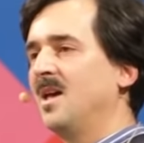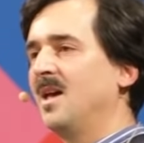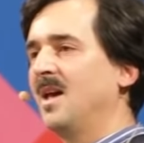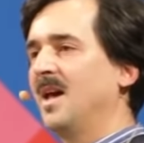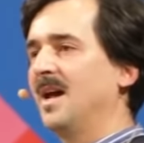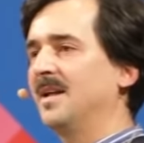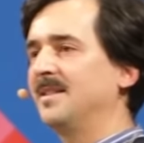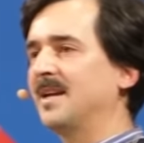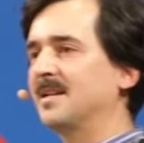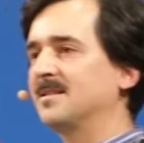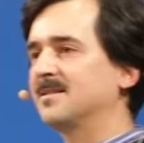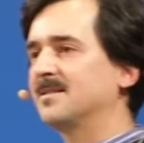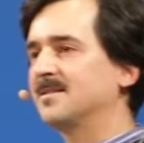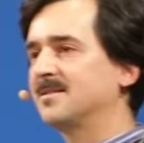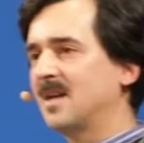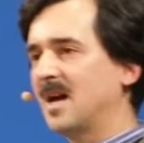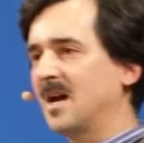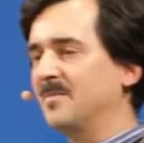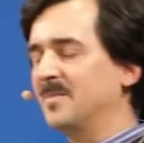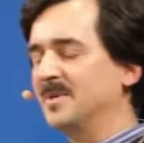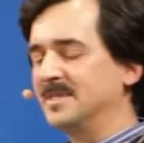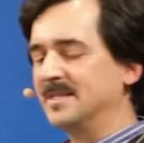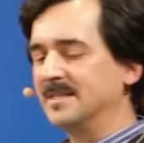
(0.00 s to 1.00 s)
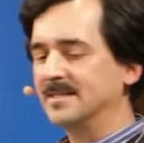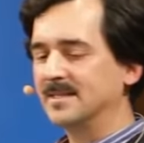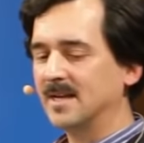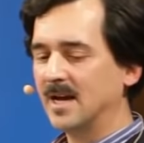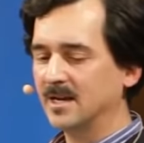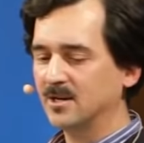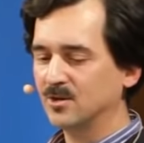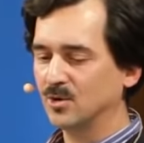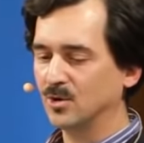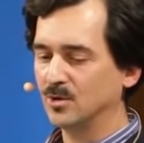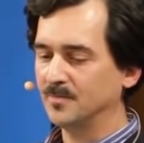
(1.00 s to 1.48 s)
And that's time as a
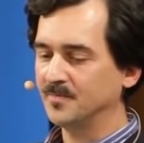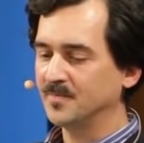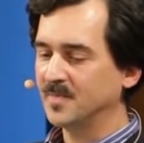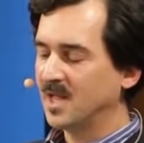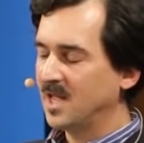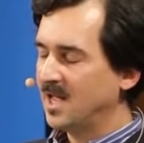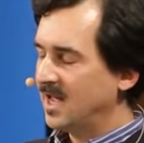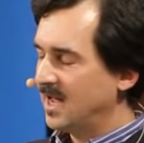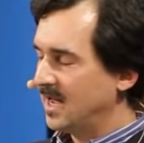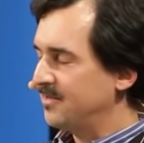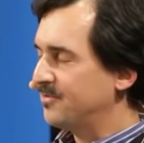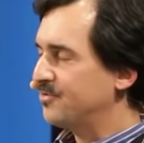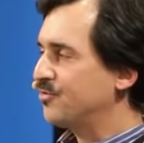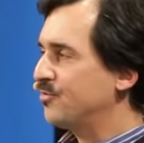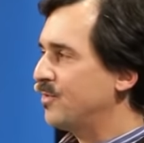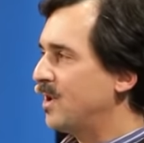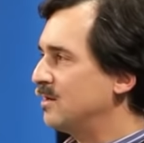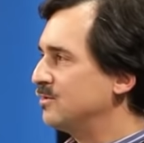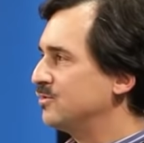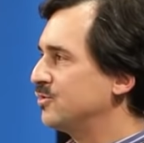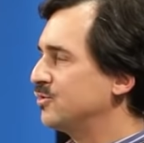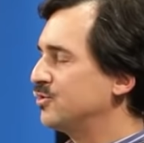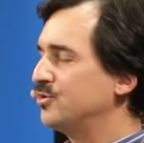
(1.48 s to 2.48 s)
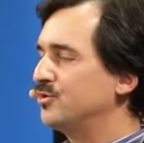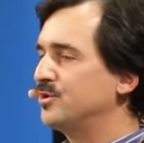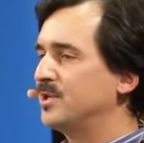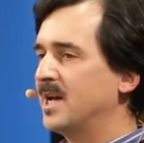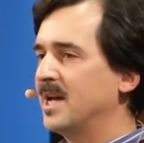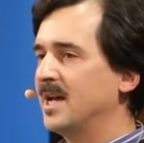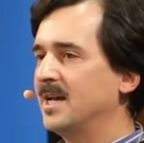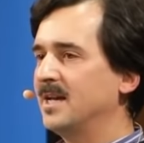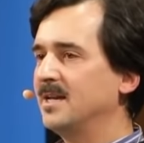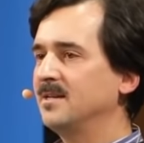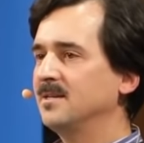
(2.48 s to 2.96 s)
cycle. And throughout
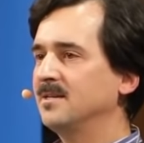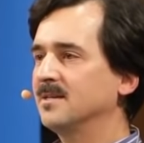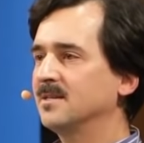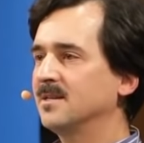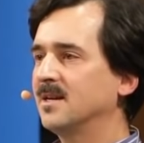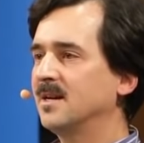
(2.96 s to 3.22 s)
today,